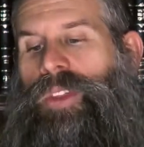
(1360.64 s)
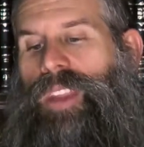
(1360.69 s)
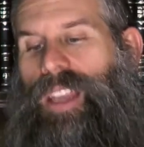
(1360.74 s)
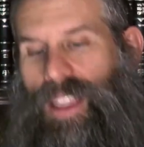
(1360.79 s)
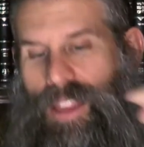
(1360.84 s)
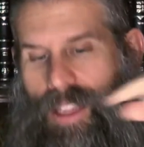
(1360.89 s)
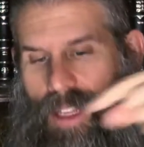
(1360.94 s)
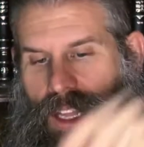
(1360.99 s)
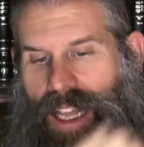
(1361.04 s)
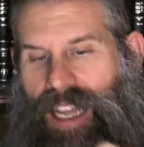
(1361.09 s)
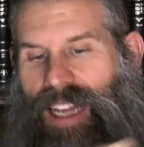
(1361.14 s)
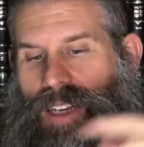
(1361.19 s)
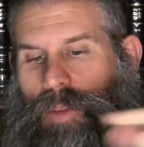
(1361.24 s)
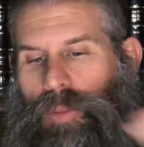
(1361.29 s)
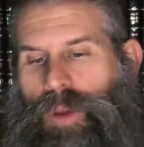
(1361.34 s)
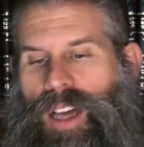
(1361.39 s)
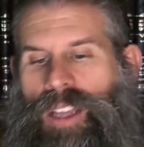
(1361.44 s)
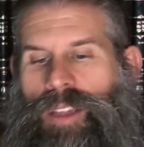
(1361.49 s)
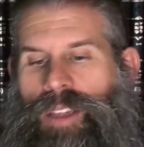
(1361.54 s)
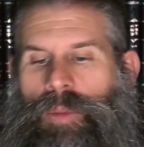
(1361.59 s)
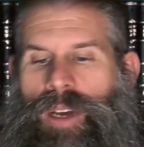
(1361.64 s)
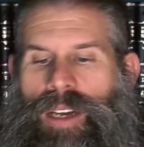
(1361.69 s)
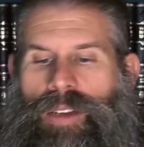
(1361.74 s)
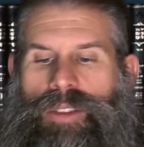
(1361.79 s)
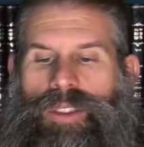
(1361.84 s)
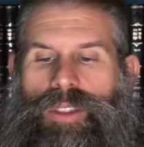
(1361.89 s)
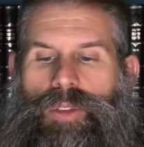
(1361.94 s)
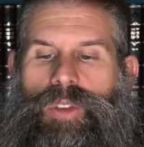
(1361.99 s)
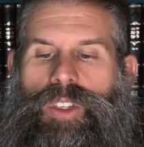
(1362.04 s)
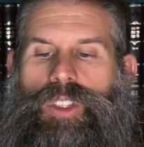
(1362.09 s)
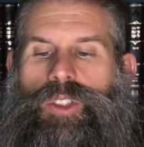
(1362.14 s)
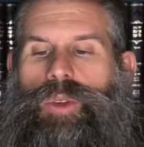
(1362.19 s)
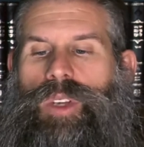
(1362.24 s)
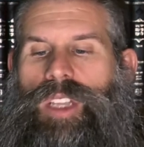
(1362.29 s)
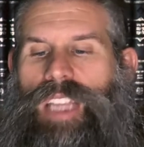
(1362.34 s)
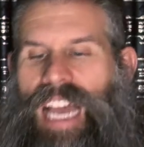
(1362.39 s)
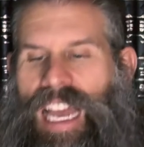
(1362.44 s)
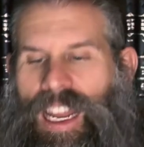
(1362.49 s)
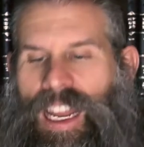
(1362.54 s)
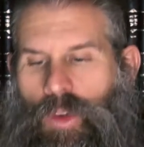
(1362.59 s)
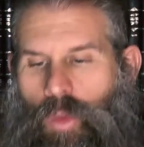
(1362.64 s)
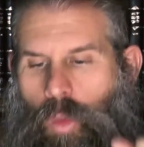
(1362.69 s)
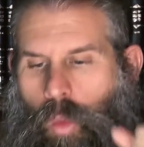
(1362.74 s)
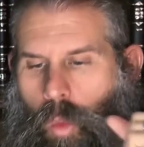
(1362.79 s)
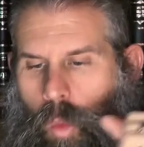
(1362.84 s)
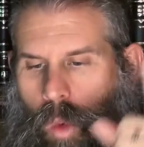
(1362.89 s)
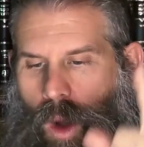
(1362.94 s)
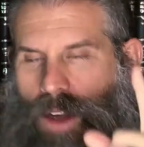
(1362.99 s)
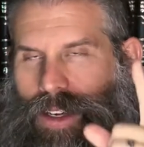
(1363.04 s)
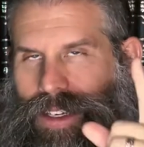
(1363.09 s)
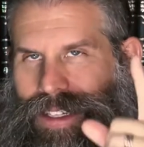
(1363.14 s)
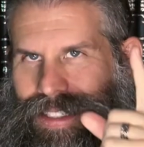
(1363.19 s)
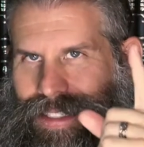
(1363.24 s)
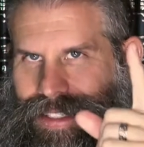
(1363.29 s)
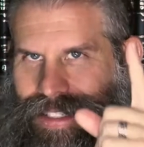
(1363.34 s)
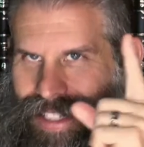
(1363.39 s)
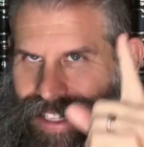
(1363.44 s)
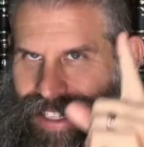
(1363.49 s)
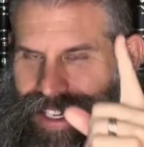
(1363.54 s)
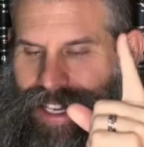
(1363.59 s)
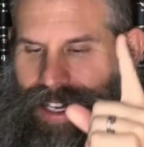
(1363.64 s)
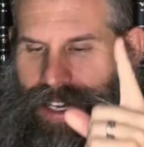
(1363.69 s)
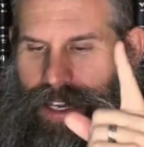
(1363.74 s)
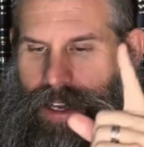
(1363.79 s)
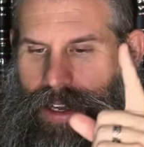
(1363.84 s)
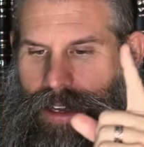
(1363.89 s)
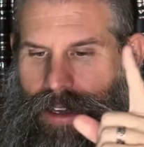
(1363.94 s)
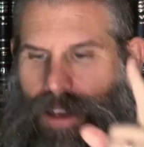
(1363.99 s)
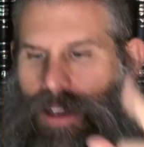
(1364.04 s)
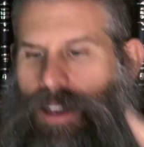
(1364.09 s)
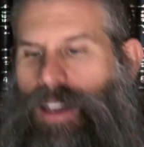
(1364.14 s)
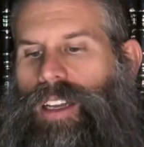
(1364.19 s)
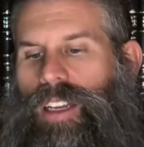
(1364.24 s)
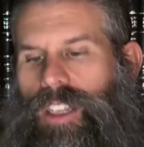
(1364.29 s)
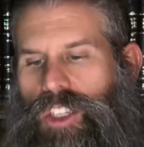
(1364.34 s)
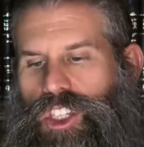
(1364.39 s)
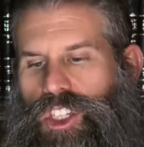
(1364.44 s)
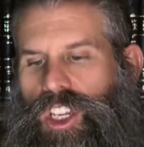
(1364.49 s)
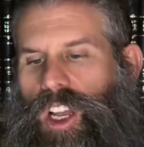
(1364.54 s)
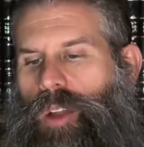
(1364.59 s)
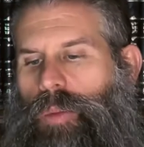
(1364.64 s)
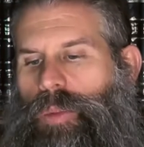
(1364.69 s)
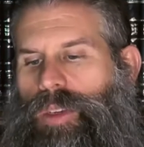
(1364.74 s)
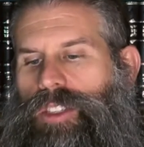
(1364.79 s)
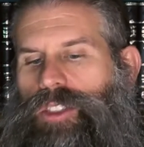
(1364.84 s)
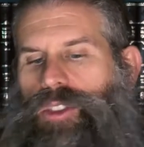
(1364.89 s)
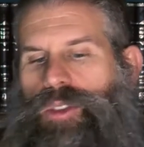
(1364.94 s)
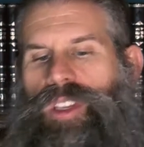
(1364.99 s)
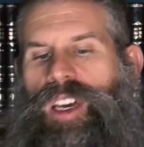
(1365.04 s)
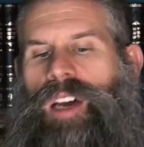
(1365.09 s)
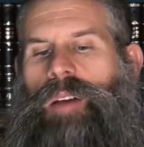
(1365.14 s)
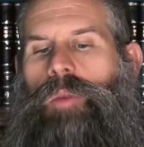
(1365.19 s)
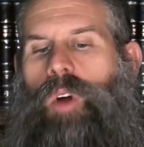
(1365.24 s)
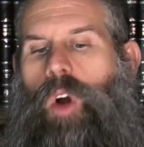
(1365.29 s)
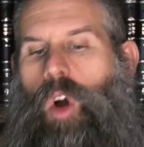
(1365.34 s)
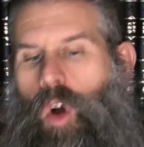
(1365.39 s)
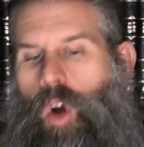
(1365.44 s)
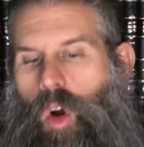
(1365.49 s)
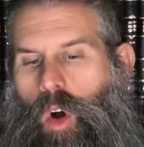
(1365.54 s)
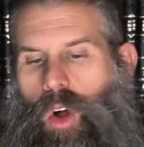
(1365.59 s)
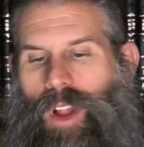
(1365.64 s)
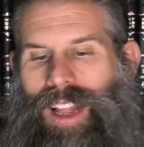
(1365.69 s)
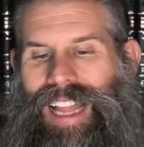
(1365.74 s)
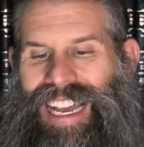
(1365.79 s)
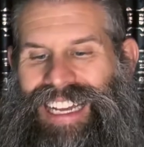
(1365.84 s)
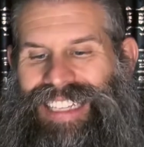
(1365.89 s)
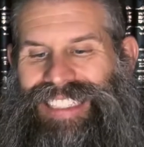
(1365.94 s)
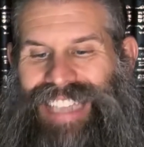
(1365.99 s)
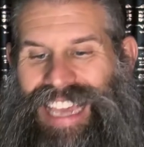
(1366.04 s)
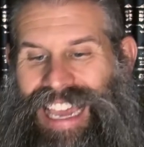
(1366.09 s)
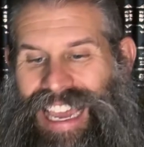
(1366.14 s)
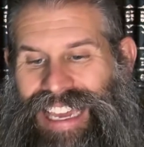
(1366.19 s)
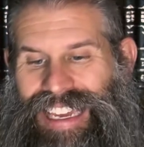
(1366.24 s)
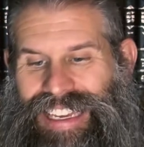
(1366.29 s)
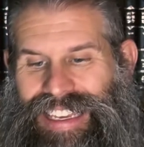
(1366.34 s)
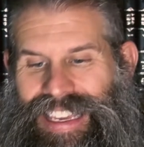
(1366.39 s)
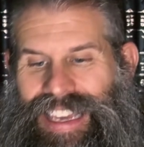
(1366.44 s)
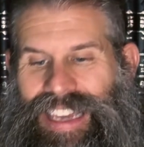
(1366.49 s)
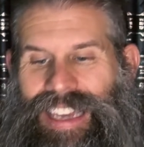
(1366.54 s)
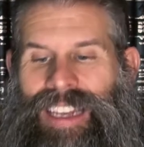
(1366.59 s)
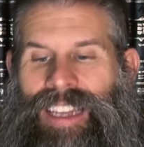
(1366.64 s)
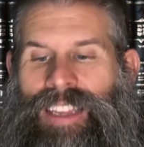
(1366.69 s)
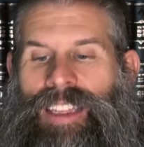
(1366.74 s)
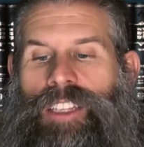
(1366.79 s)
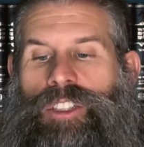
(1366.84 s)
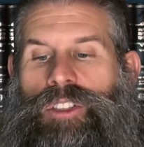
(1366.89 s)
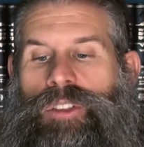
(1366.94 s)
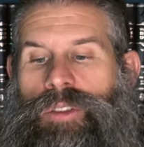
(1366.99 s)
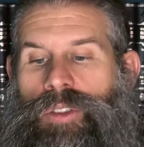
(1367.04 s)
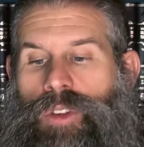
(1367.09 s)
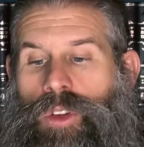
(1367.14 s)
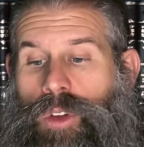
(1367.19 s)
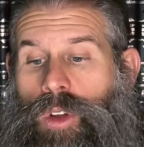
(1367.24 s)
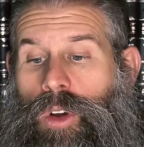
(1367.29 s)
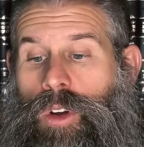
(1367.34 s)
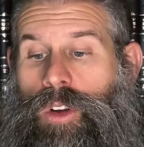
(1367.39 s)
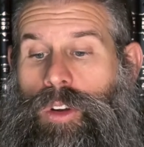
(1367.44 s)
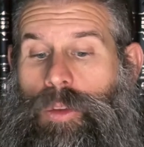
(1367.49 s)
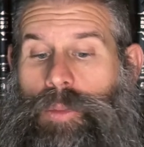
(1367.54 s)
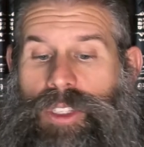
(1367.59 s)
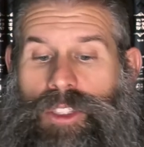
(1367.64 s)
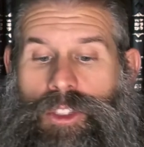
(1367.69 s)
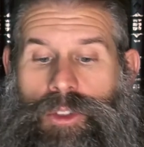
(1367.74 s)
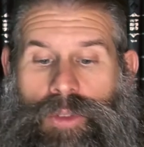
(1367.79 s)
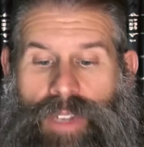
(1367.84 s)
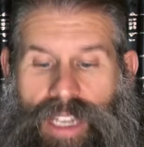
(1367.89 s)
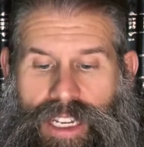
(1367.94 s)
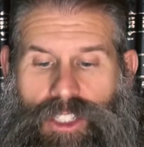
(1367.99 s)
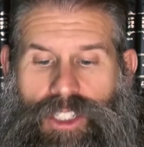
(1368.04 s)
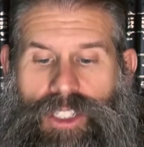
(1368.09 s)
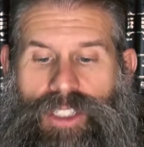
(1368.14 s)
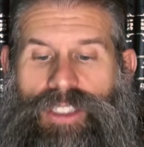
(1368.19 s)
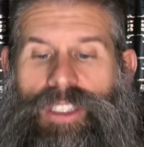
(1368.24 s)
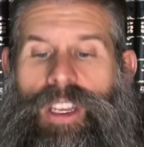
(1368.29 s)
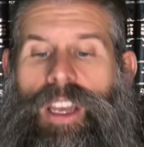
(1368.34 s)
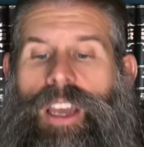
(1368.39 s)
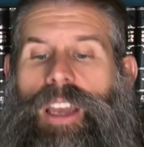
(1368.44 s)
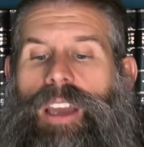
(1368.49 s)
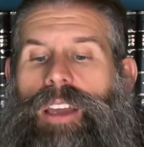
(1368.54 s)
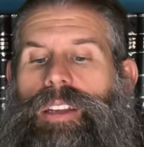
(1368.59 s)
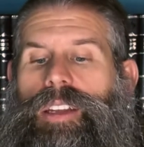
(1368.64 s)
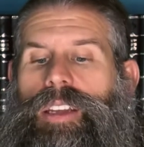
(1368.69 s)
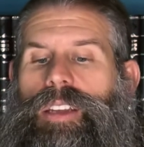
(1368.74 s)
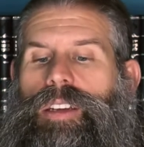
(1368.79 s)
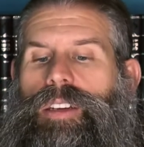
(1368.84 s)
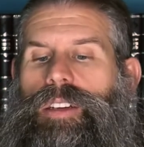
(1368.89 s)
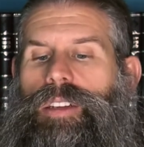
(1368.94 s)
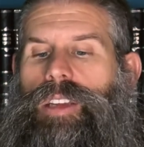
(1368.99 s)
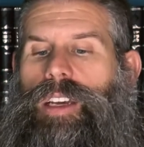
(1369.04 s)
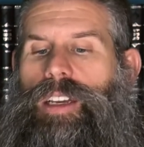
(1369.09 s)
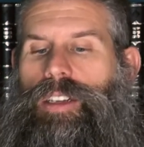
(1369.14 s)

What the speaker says: in the land upon the mountains of Israel, and one king shall be to them all as a king, and they shall no longer be two nations, neither